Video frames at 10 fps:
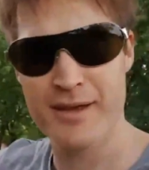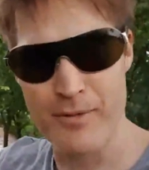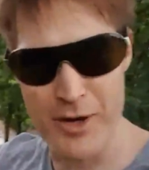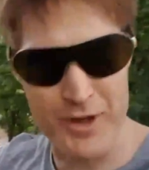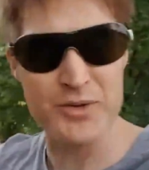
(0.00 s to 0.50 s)

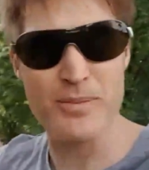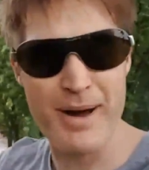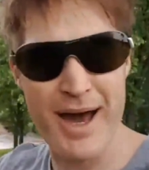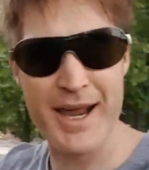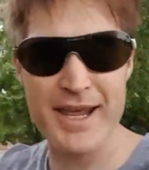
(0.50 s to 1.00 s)
You might have went to a
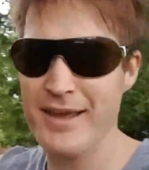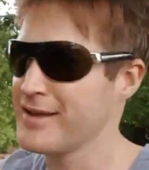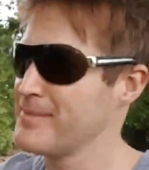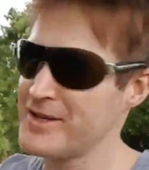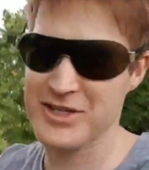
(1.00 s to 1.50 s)
party,
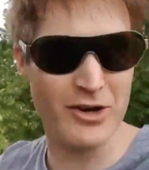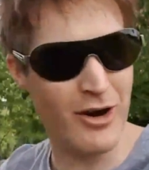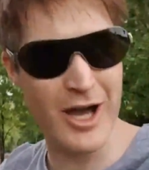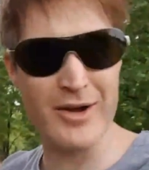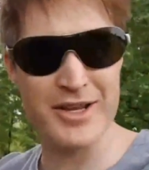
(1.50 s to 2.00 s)
you're a bit
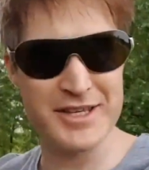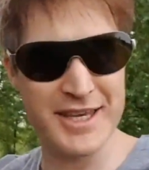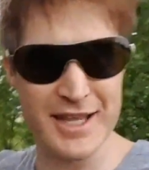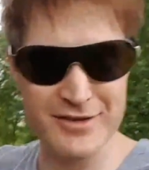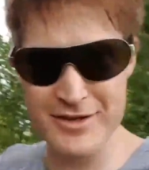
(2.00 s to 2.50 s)
shy, or you're
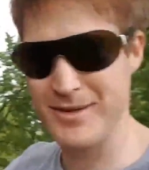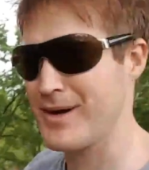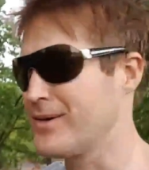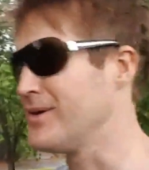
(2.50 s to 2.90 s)
just getting used to it,